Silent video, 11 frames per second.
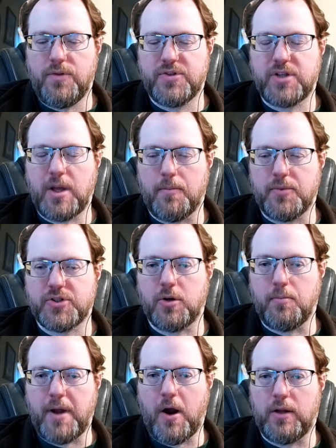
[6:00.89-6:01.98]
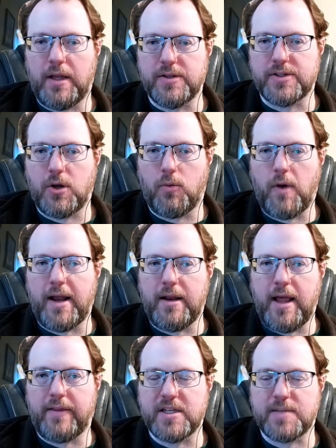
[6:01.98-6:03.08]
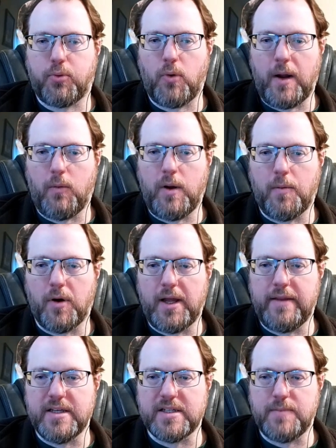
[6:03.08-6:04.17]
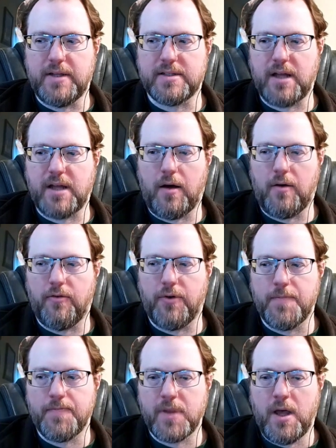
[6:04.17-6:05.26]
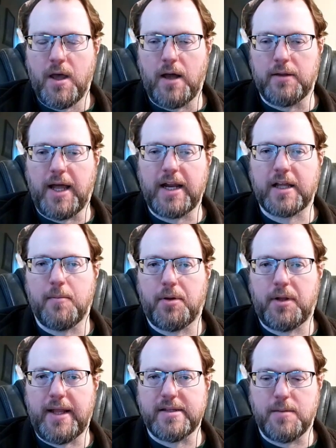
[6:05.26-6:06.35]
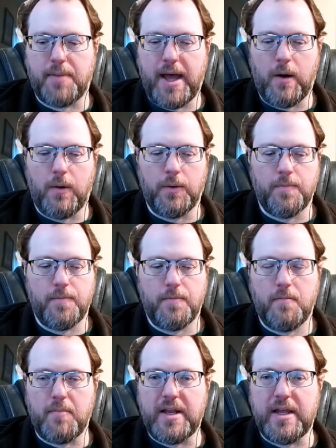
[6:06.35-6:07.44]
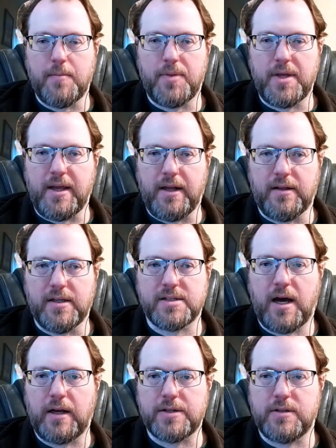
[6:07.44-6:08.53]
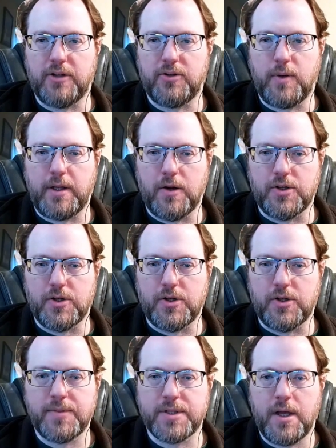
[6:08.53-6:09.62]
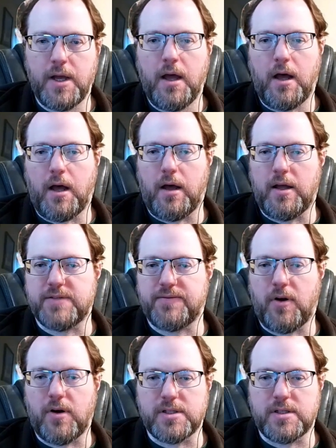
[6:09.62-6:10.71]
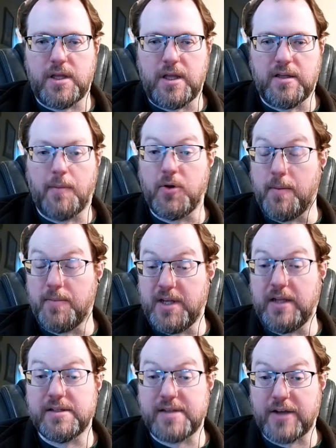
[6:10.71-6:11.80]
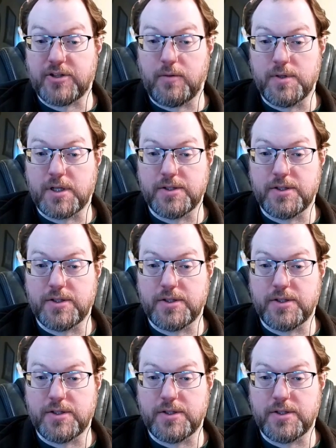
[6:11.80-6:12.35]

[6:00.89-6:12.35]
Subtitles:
some certain parallels. So, right at this point, we were in this midst of a lot of complaints about media being dishonest, not doing their jobs, as far as the WMD disaster was